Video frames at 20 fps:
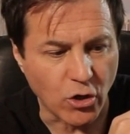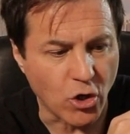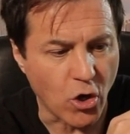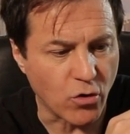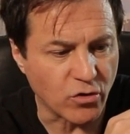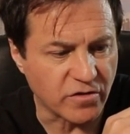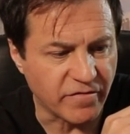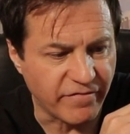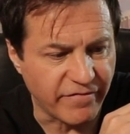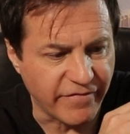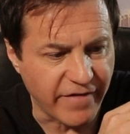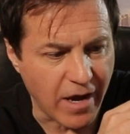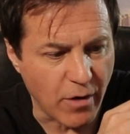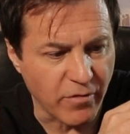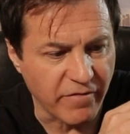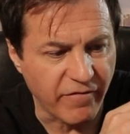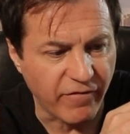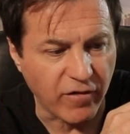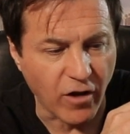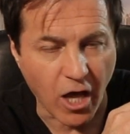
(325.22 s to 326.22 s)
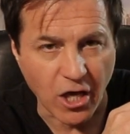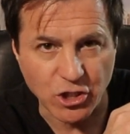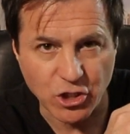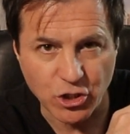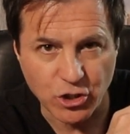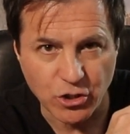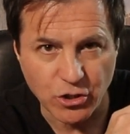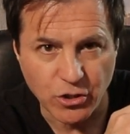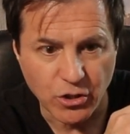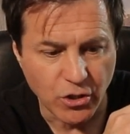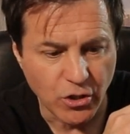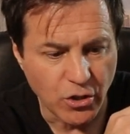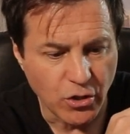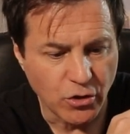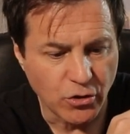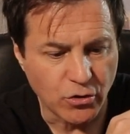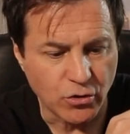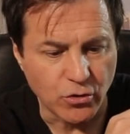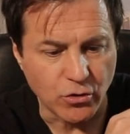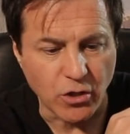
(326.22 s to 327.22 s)
goes very flush
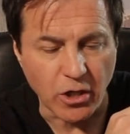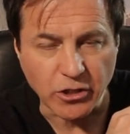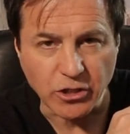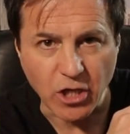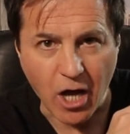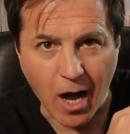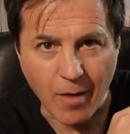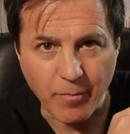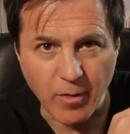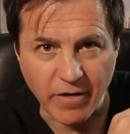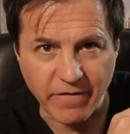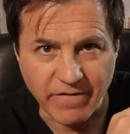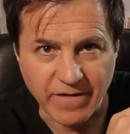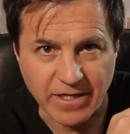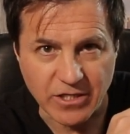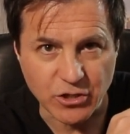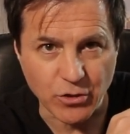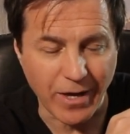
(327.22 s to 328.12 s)
to the top of this.